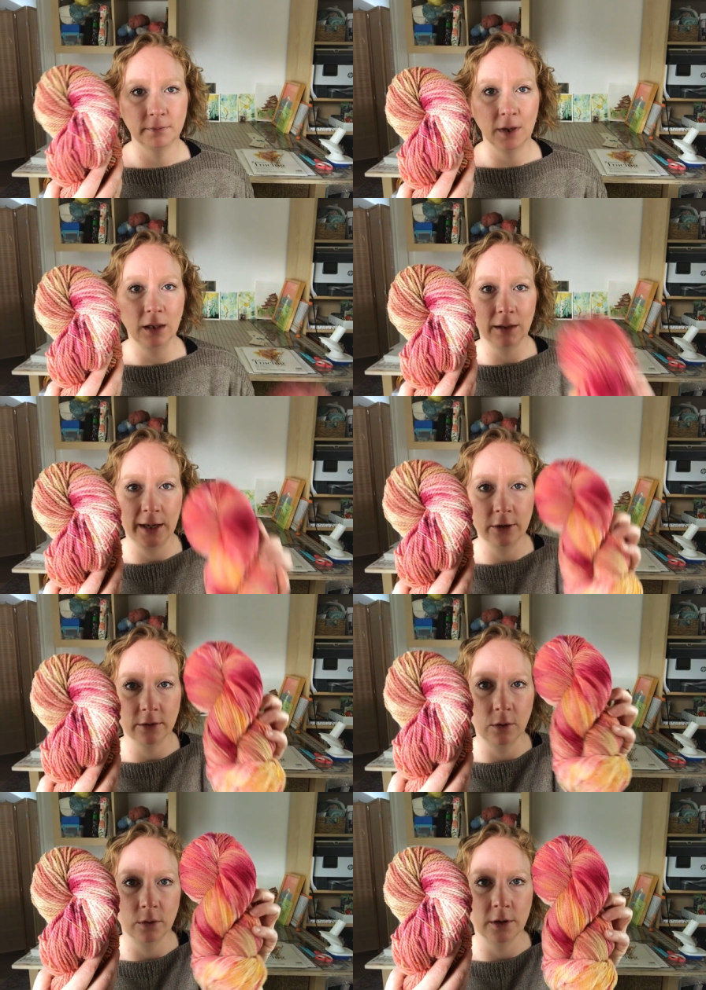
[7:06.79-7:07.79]
a lighter
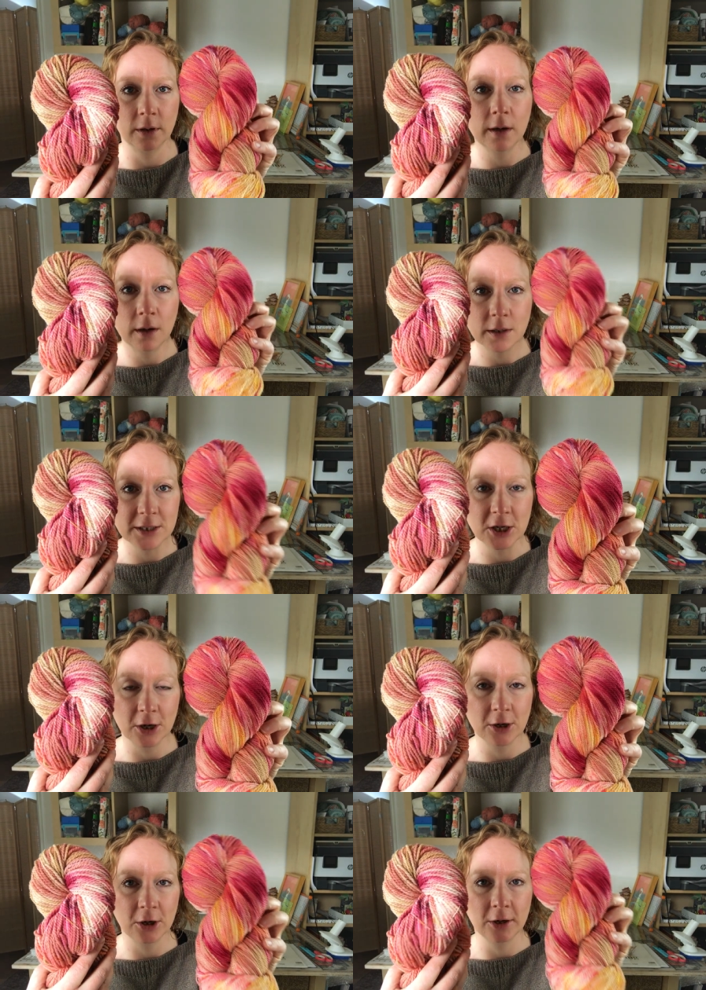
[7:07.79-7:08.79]
or
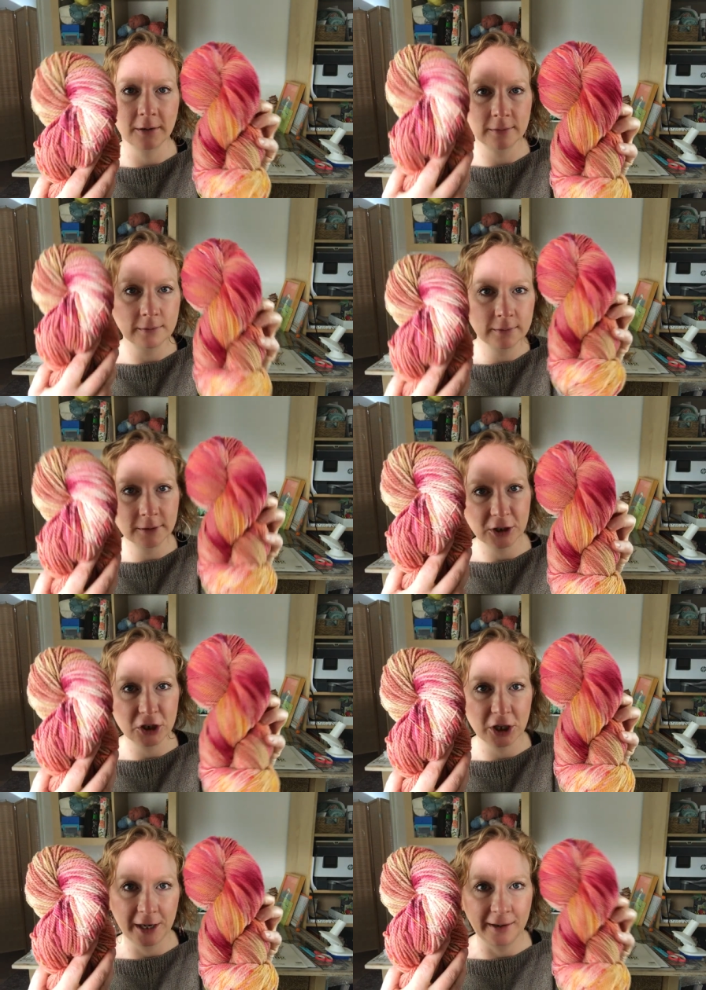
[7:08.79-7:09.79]
darker
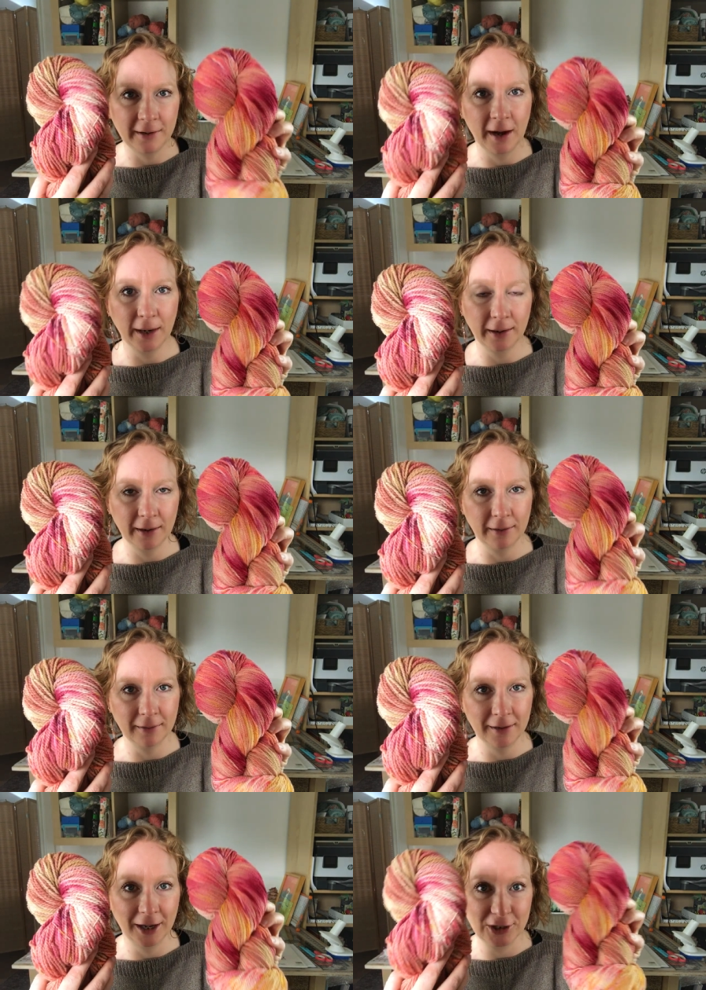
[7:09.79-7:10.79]
shade, I
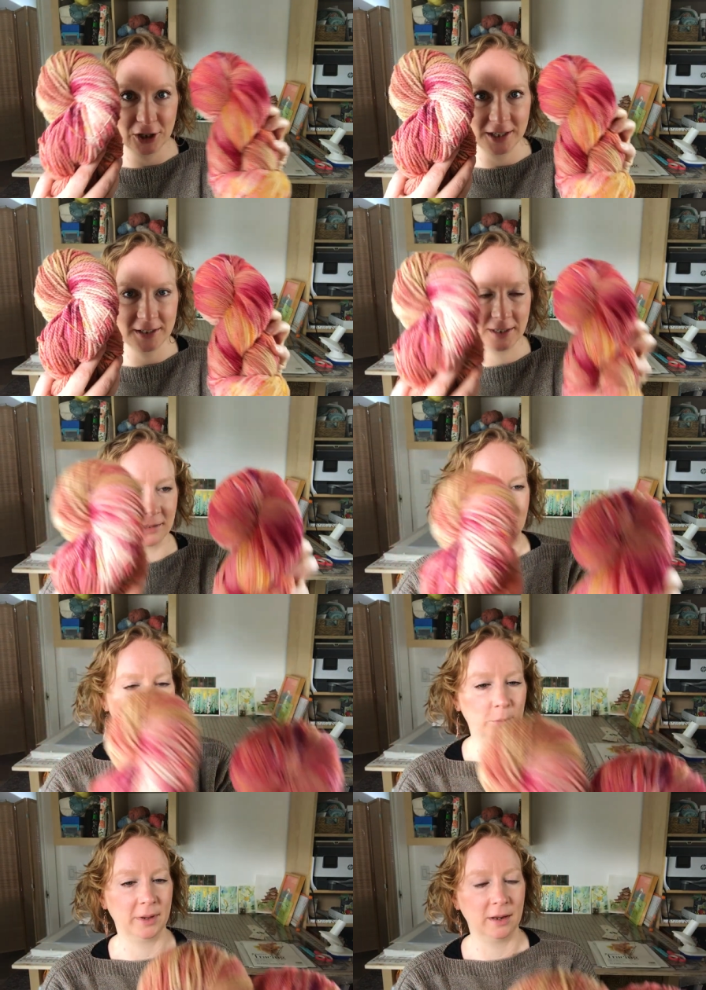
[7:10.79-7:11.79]
can adjust it a
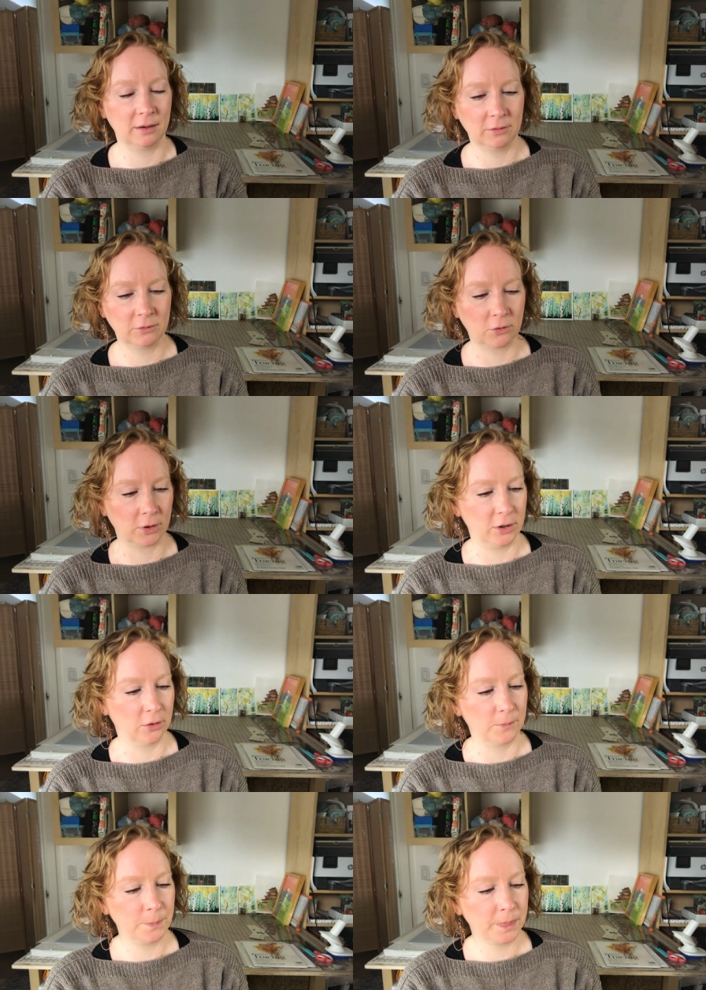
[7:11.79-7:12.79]
little bit for you.